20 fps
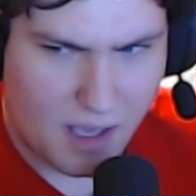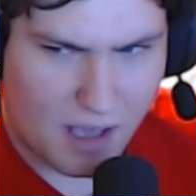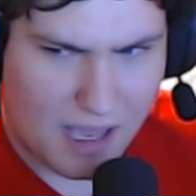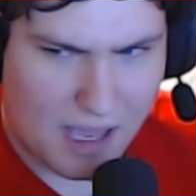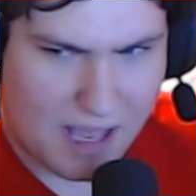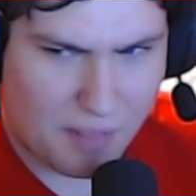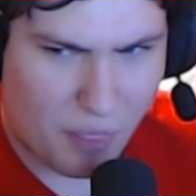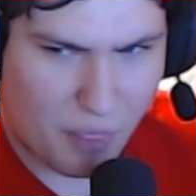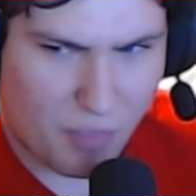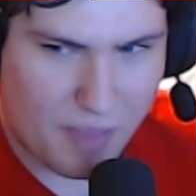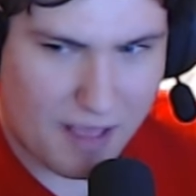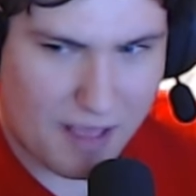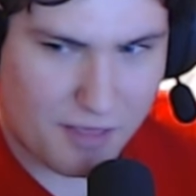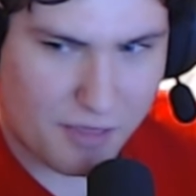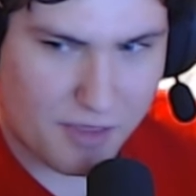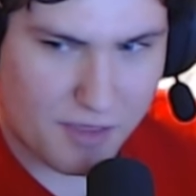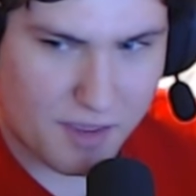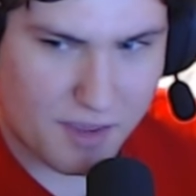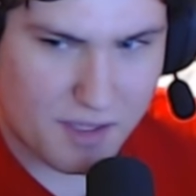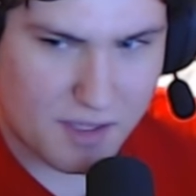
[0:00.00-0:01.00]
I
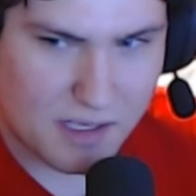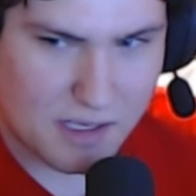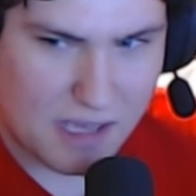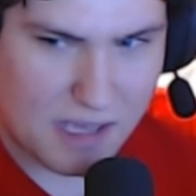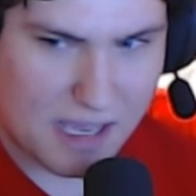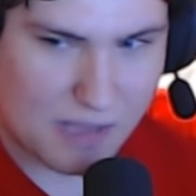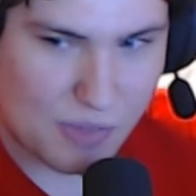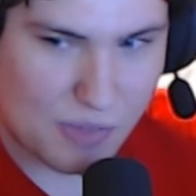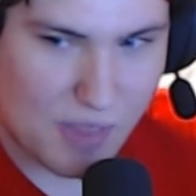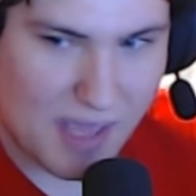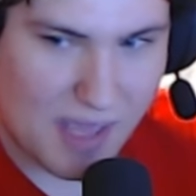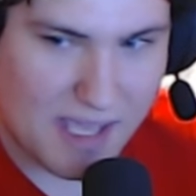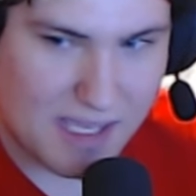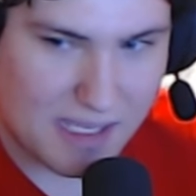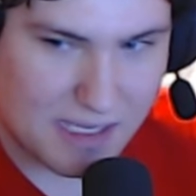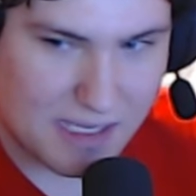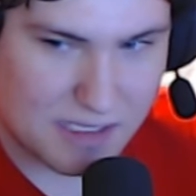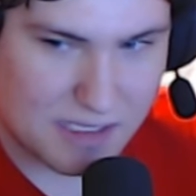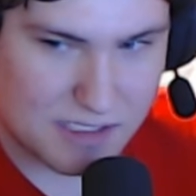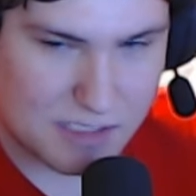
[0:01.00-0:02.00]
think I'd like
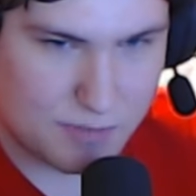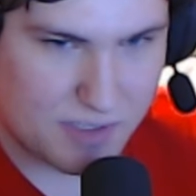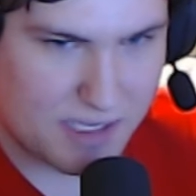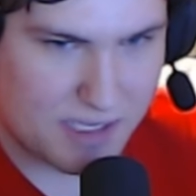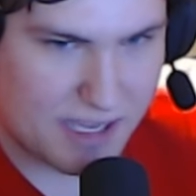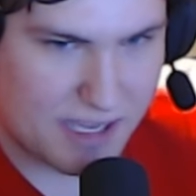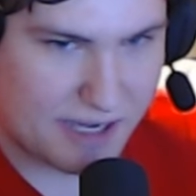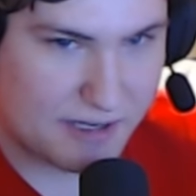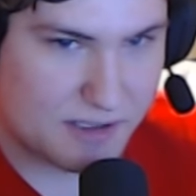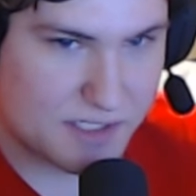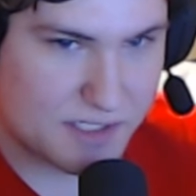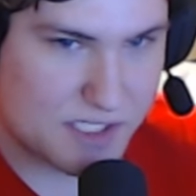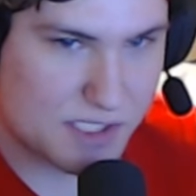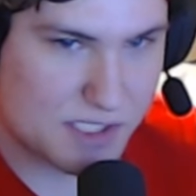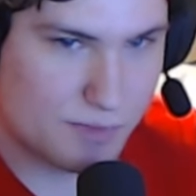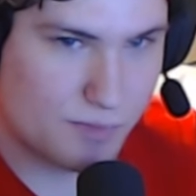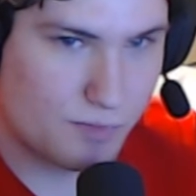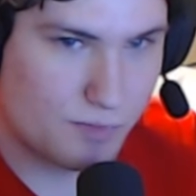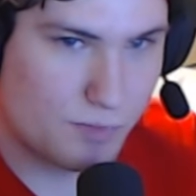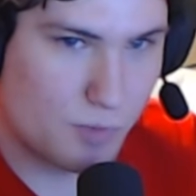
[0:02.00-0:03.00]
it to be kind of
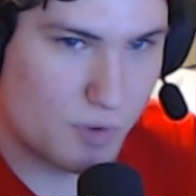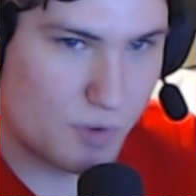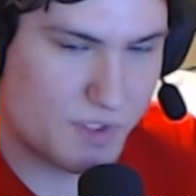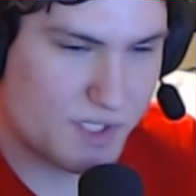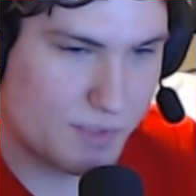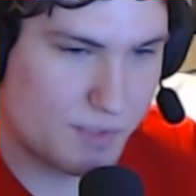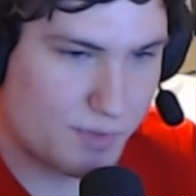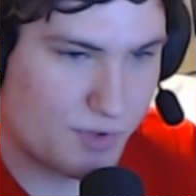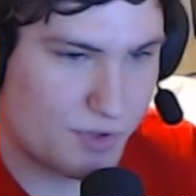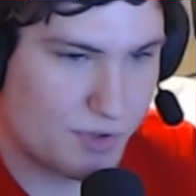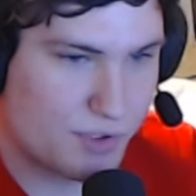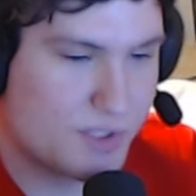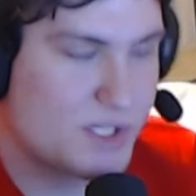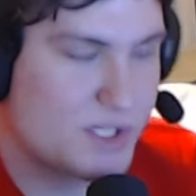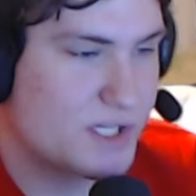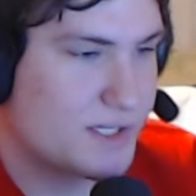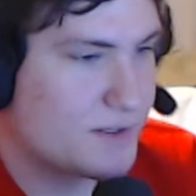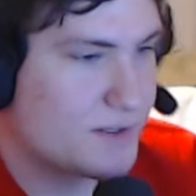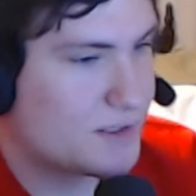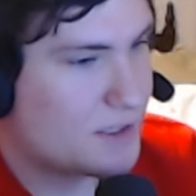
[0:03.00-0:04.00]
more similar to